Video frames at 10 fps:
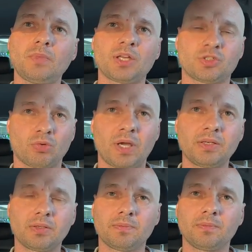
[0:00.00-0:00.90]
as
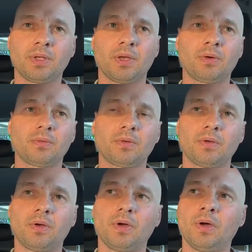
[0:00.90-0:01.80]
trade, you know,
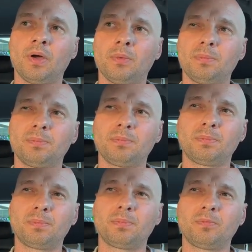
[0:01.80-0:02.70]

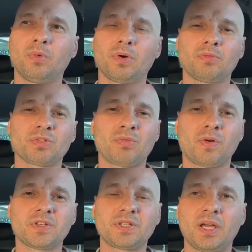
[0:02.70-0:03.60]
what's
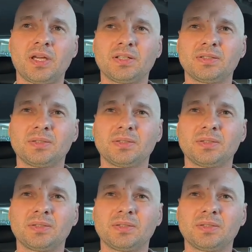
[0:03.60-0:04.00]
wrong is that